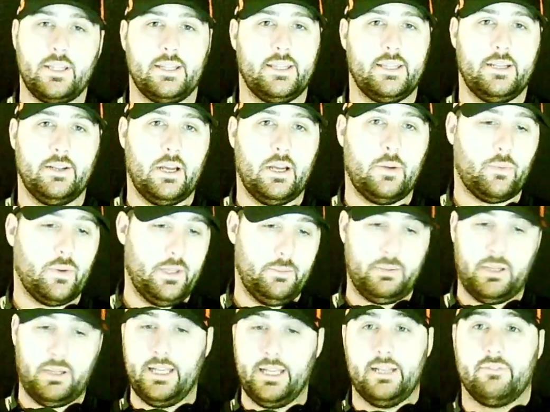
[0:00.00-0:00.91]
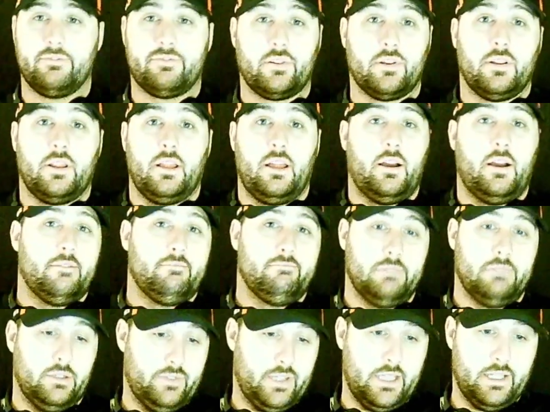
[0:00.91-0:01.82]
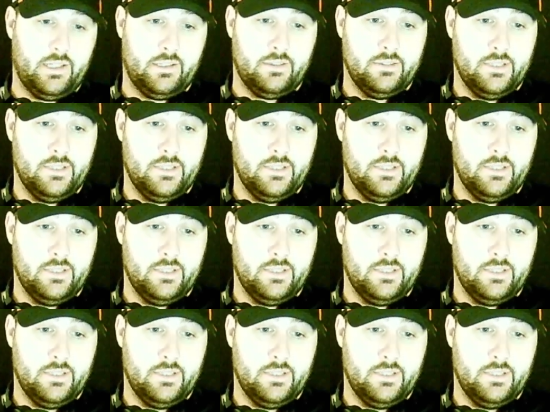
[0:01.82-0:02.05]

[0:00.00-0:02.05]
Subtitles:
not really playing for a lot over there.